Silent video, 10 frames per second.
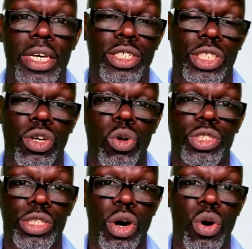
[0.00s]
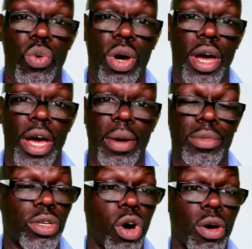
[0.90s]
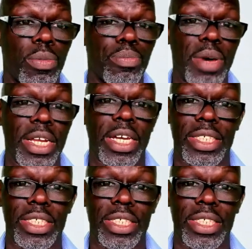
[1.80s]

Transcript: She's also got her main